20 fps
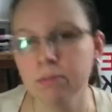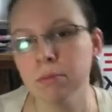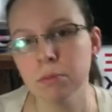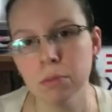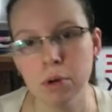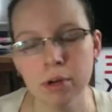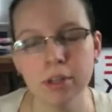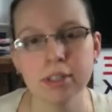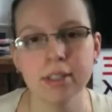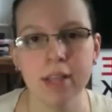
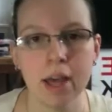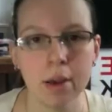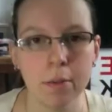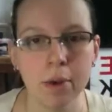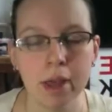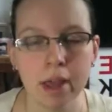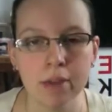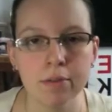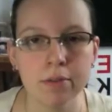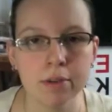works that
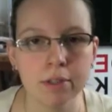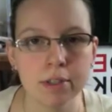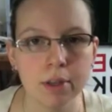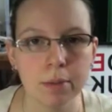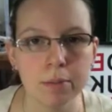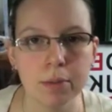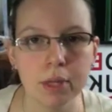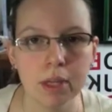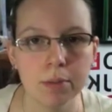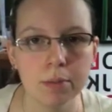way for
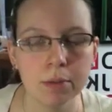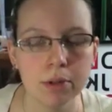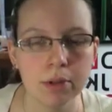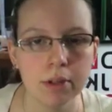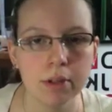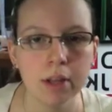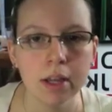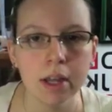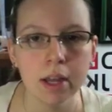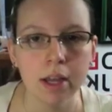some
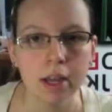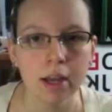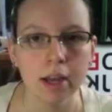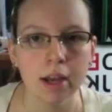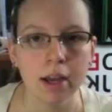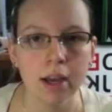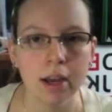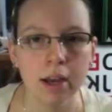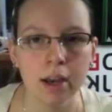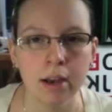people.
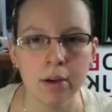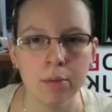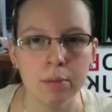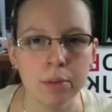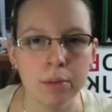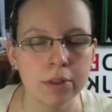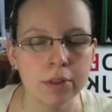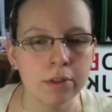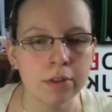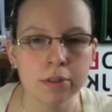
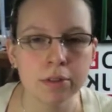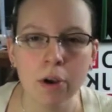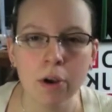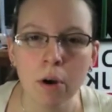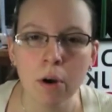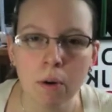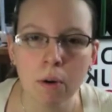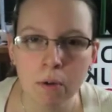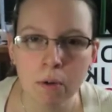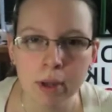But there's
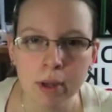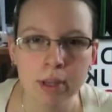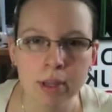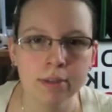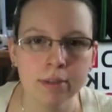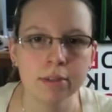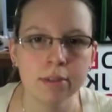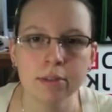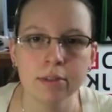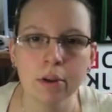
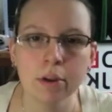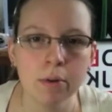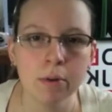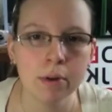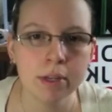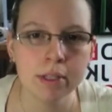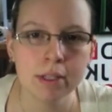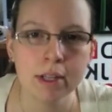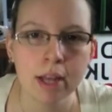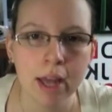always
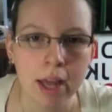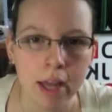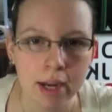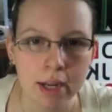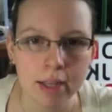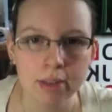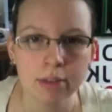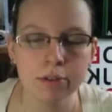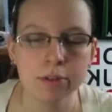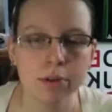an
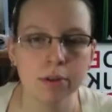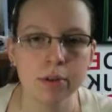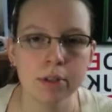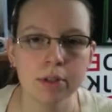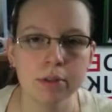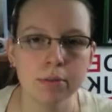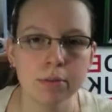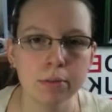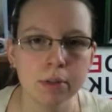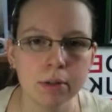edit. There's
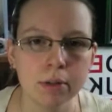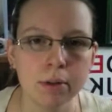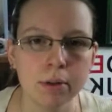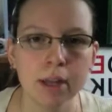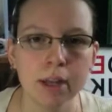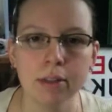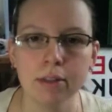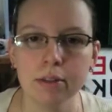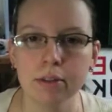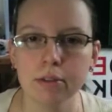always a
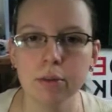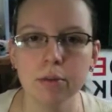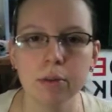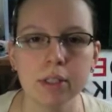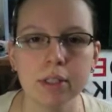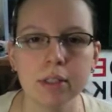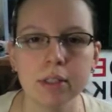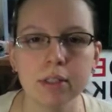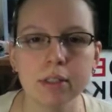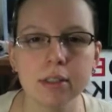rewrite. There's
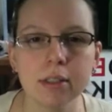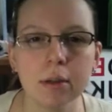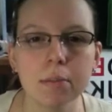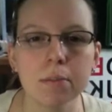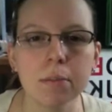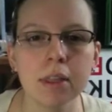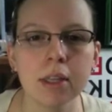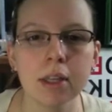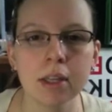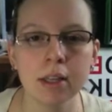always
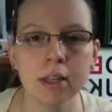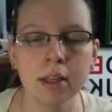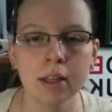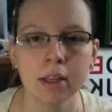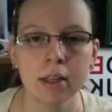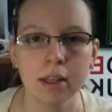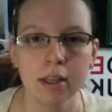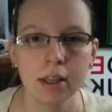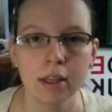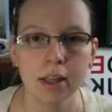something
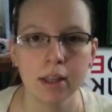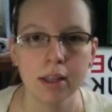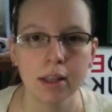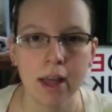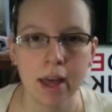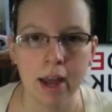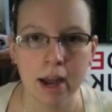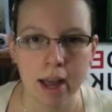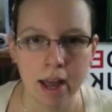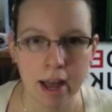
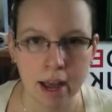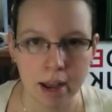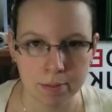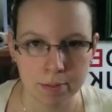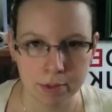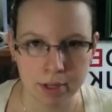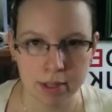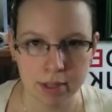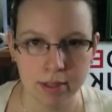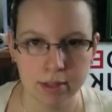that
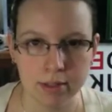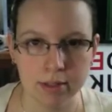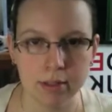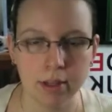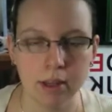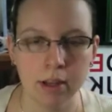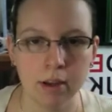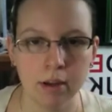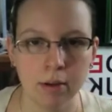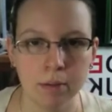happens.
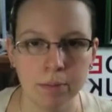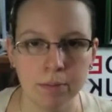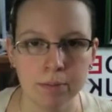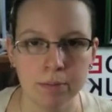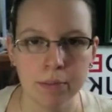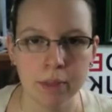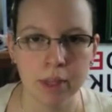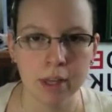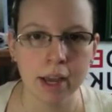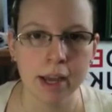
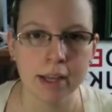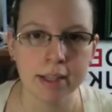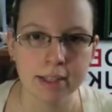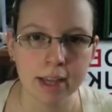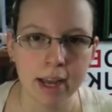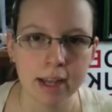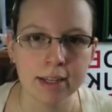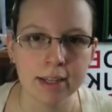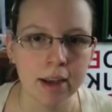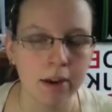That I
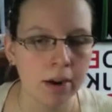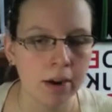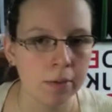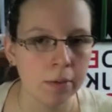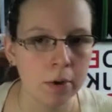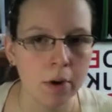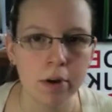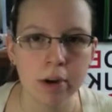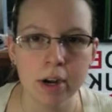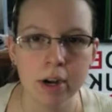sat down, I
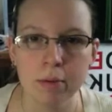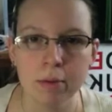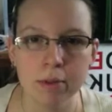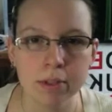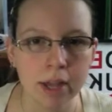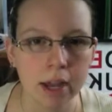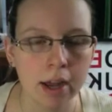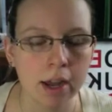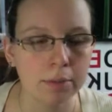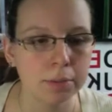wrote it. It
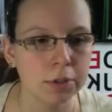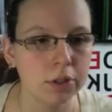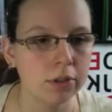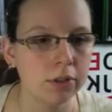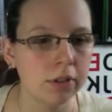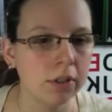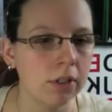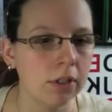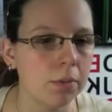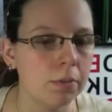was
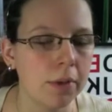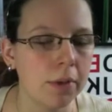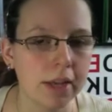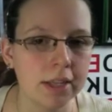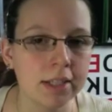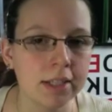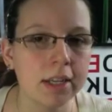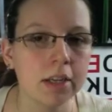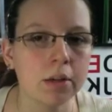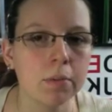absolutely the
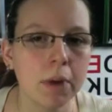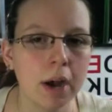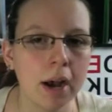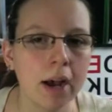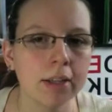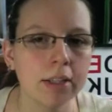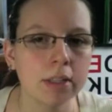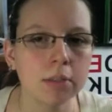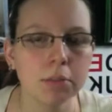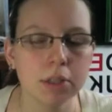best it could
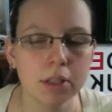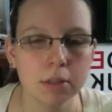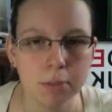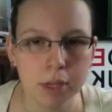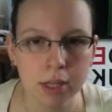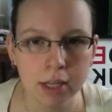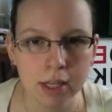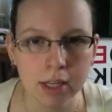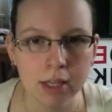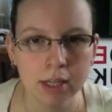possibly
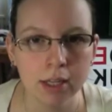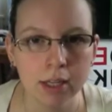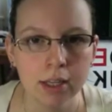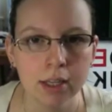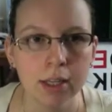be.